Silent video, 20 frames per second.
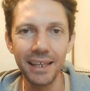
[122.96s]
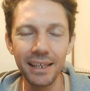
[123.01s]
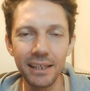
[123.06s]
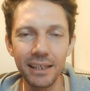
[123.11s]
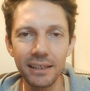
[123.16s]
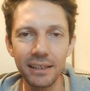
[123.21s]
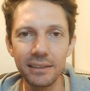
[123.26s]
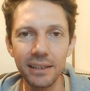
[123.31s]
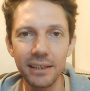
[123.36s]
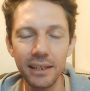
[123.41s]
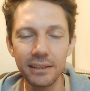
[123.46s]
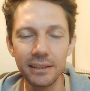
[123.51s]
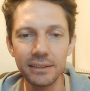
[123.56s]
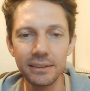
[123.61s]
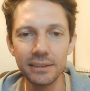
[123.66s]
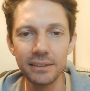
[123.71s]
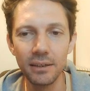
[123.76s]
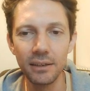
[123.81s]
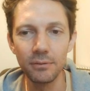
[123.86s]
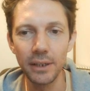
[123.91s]
and
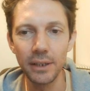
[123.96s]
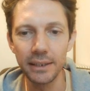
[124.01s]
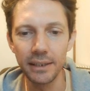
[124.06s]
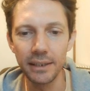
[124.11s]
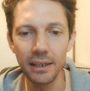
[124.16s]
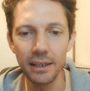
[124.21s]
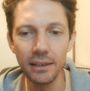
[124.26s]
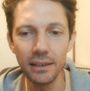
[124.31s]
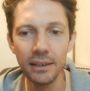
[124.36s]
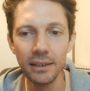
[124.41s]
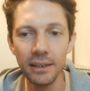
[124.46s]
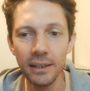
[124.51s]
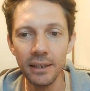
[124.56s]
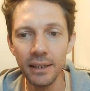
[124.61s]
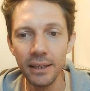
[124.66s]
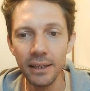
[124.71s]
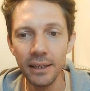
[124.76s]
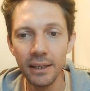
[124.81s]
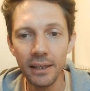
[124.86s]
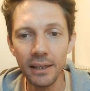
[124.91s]
stuff like that,
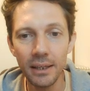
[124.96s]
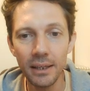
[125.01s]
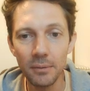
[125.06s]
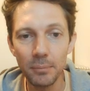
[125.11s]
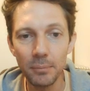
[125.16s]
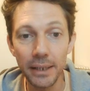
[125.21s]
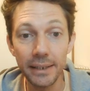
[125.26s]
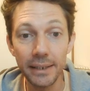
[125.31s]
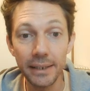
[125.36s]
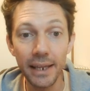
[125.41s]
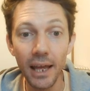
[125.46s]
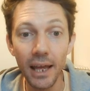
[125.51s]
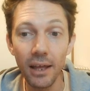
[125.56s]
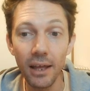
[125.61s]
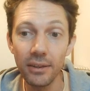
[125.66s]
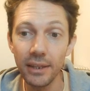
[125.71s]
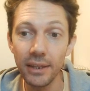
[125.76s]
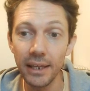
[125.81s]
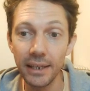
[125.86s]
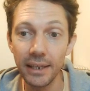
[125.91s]
but now
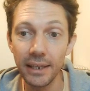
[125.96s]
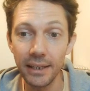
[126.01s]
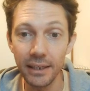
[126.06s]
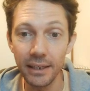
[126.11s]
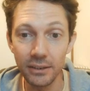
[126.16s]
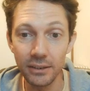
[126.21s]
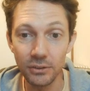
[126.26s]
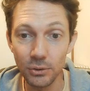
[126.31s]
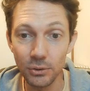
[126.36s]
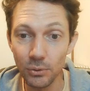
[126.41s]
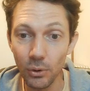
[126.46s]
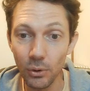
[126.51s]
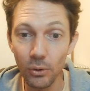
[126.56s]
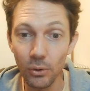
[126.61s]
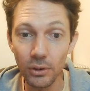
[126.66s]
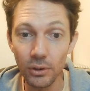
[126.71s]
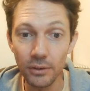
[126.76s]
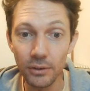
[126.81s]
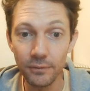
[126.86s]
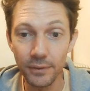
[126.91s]
they do
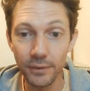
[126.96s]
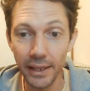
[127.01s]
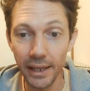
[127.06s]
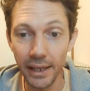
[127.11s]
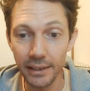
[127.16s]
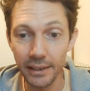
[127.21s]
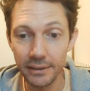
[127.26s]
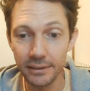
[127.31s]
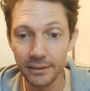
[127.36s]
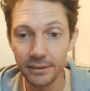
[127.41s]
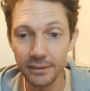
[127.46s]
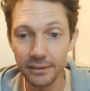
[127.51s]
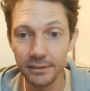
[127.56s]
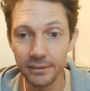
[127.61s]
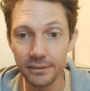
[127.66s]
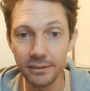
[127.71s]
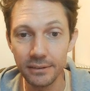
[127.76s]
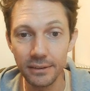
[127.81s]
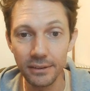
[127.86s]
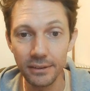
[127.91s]
all of that.
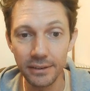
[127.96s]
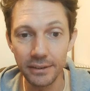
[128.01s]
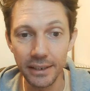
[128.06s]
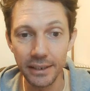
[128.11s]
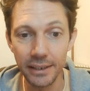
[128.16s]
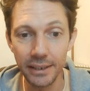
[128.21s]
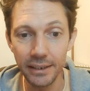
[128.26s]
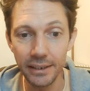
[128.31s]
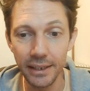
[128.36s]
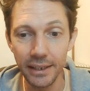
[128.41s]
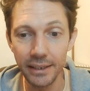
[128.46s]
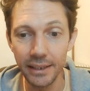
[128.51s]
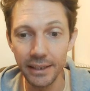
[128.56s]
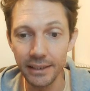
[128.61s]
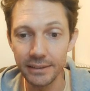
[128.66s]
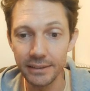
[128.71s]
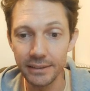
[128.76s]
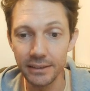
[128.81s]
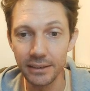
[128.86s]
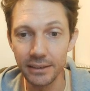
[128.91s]
Okay, and
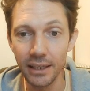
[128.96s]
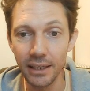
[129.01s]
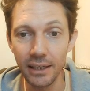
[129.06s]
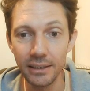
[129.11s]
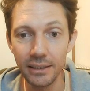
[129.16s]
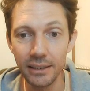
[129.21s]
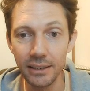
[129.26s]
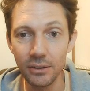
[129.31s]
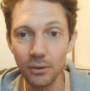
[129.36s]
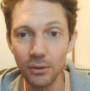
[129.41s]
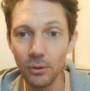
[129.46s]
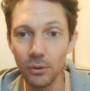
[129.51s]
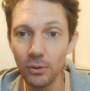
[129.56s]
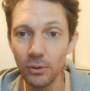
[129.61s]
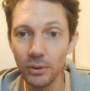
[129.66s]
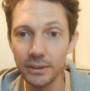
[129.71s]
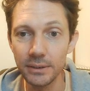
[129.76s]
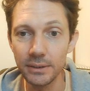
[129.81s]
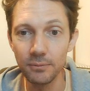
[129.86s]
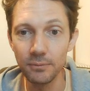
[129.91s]
that's another
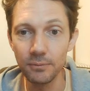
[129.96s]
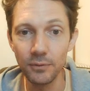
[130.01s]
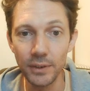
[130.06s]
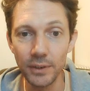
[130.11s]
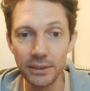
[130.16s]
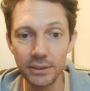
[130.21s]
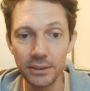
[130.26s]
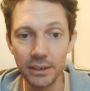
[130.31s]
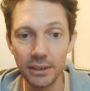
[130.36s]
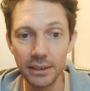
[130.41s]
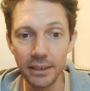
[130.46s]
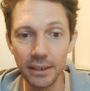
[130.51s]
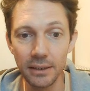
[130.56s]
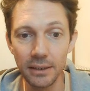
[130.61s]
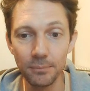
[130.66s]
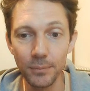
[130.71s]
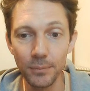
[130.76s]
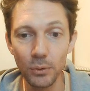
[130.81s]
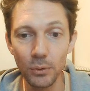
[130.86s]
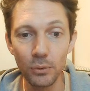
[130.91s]
awesome feature here:
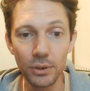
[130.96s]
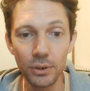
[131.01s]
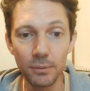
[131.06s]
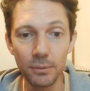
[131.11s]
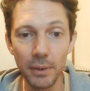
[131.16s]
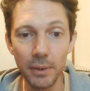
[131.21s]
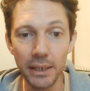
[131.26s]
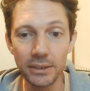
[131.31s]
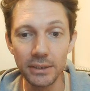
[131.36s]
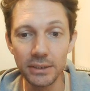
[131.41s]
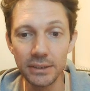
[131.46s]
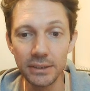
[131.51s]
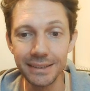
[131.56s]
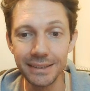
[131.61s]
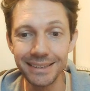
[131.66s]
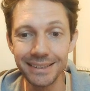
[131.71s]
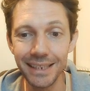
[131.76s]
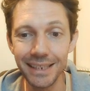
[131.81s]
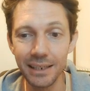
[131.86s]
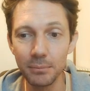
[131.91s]
automation,
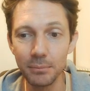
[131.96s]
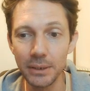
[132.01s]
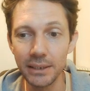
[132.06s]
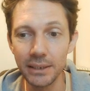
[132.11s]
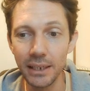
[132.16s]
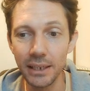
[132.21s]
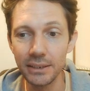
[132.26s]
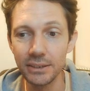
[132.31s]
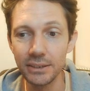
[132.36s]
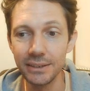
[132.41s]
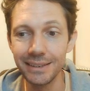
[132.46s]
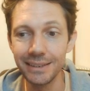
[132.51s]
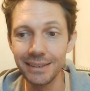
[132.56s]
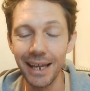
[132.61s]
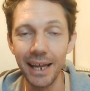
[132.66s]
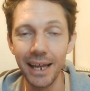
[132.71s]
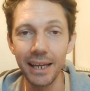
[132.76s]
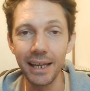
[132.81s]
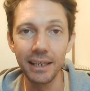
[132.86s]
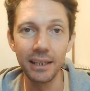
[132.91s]
segmentation,
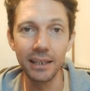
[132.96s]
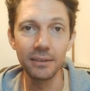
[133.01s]
tagging.